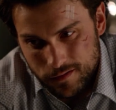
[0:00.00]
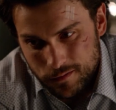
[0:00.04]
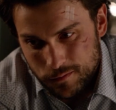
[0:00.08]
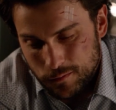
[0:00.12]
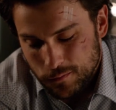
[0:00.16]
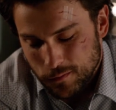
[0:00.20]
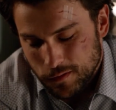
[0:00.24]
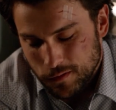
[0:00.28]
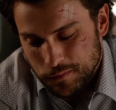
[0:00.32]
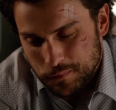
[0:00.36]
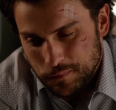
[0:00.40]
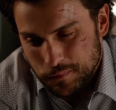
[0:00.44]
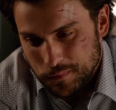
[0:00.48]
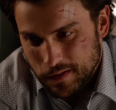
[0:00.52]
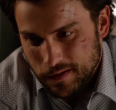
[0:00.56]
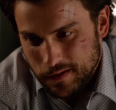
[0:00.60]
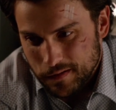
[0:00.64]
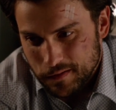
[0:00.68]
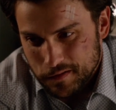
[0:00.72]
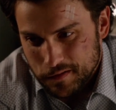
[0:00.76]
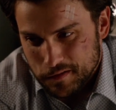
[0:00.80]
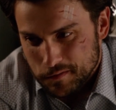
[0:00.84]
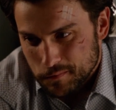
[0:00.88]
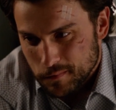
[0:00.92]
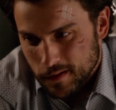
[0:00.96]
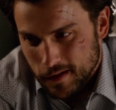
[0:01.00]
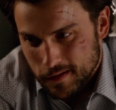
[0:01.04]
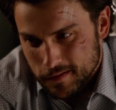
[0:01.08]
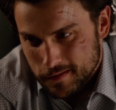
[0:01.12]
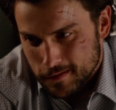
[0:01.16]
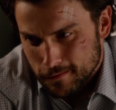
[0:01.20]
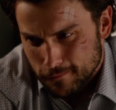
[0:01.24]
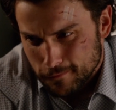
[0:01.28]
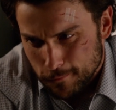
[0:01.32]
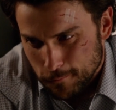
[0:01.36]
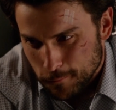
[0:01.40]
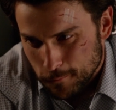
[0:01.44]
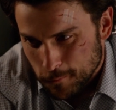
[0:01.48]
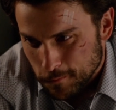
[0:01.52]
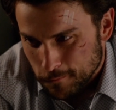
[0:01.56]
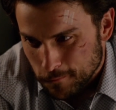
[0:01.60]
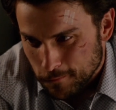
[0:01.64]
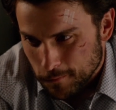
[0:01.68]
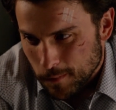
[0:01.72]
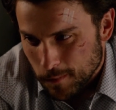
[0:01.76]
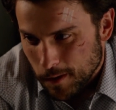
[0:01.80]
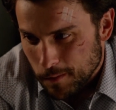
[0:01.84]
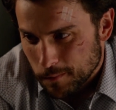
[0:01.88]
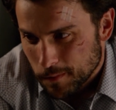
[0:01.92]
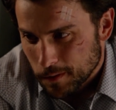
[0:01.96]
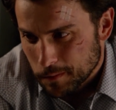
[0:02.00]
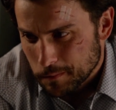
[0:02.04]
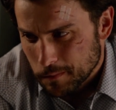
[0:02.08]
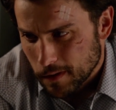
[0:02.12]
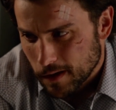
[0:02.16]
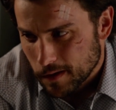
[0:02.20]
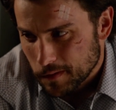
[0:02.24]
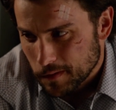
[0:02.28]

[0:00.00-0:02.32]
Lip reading: You wouldn't be in this mess if it weren't for my big